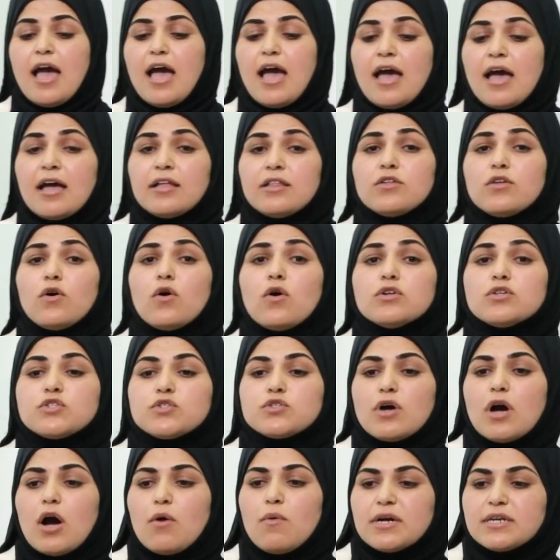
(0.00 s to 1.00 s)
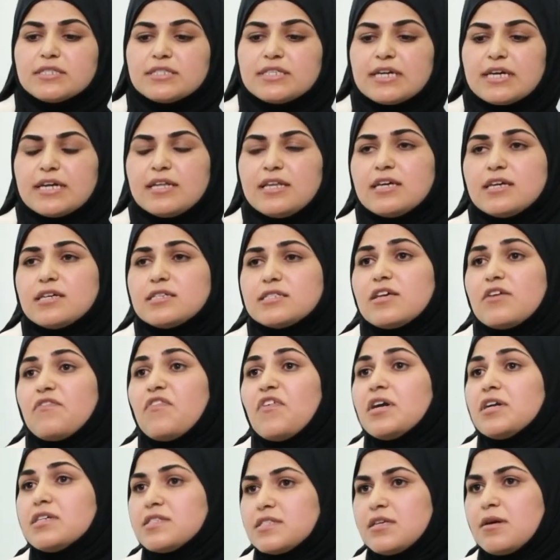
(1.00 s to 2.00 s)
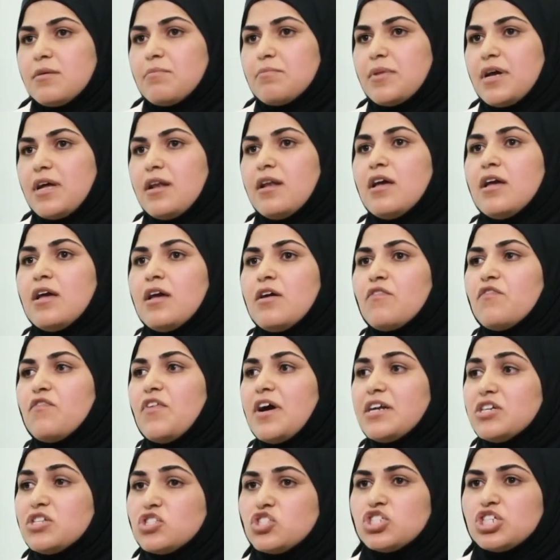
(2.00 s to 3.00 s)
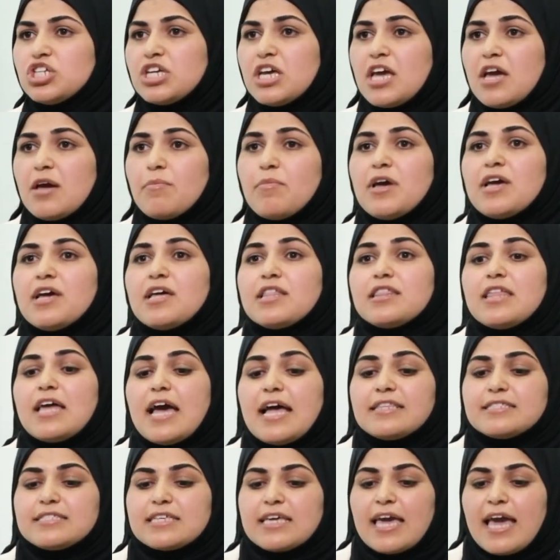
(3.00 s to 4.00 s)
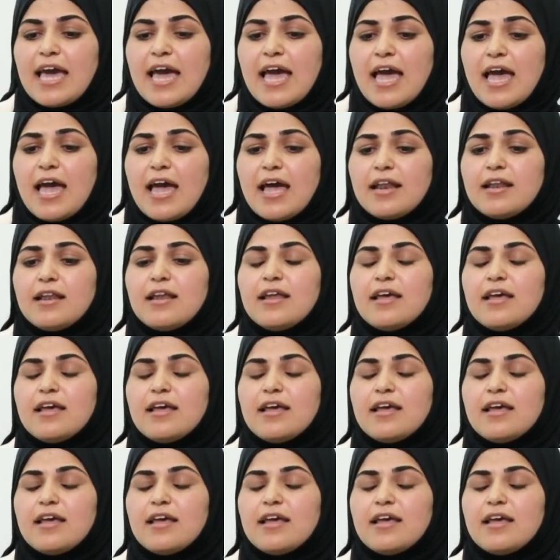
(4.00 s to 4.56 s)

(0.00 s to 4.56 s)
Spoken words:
And also our technique is a very simple, very cheap, that can